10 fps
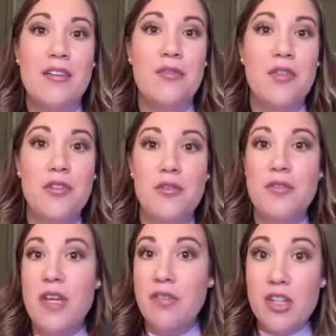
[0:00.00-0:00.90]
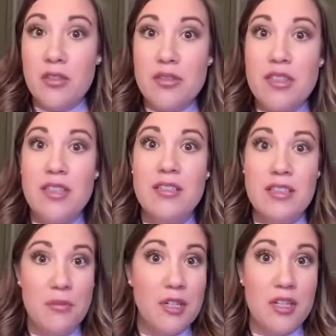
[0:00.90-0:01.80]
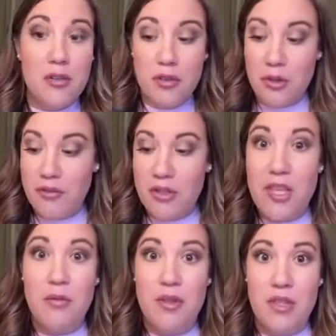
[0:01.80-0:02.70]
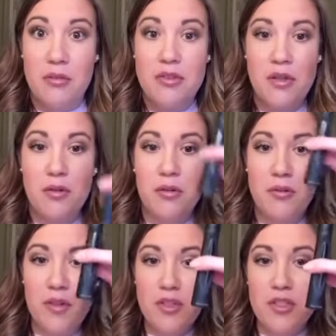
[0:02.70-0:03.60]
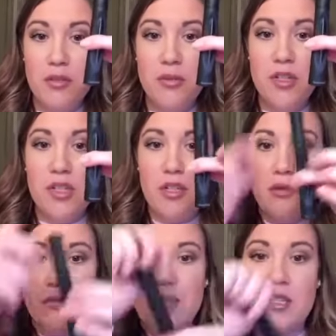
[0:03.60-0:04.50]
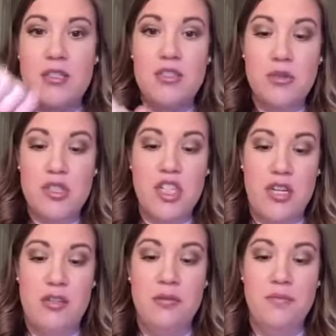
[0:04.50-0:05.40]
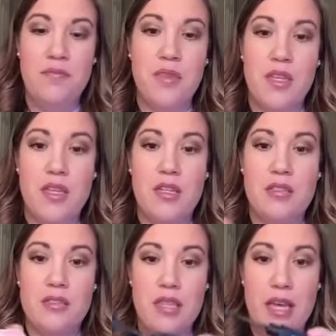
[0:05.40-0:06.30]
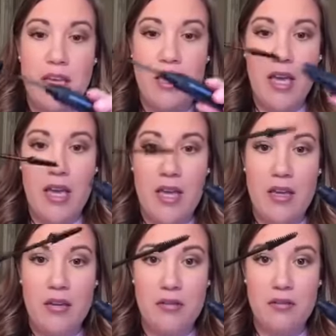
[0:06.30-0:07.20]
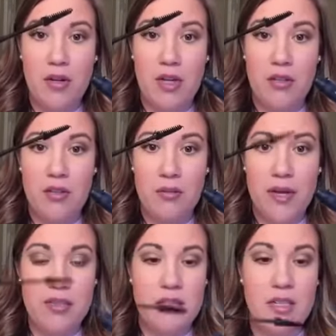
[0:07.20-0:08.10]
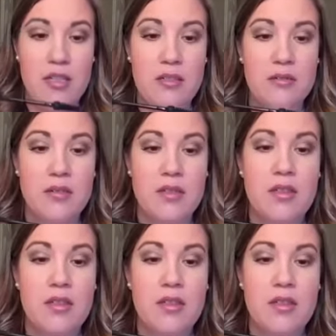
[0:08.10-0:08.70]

If you've never used this, I'm going to go through everything with you. So first tube you're going to use is your gel. It is like a regular mascara.